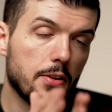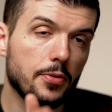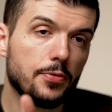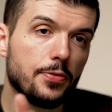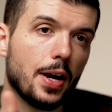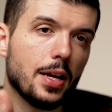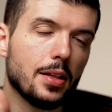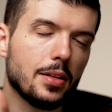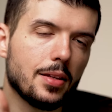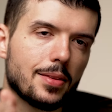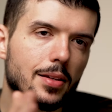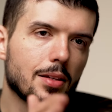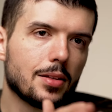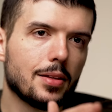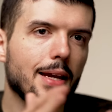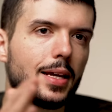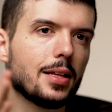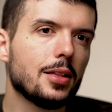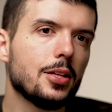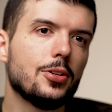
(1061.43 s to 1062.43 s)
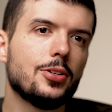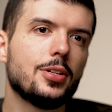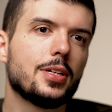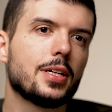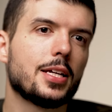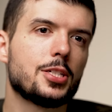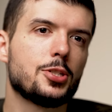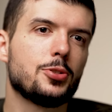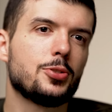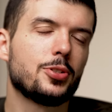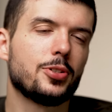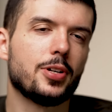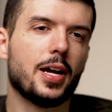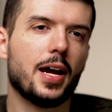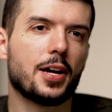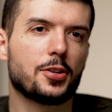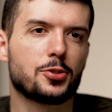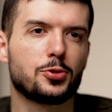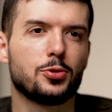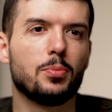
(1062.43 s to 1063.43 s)
And then finally, the likelihood to get you to your
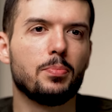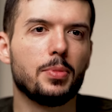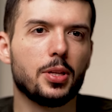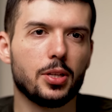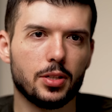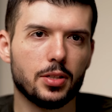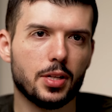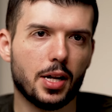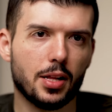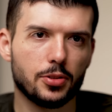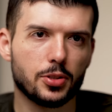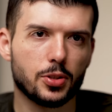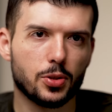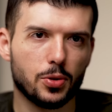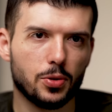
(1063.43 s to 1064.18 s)
actual million dollar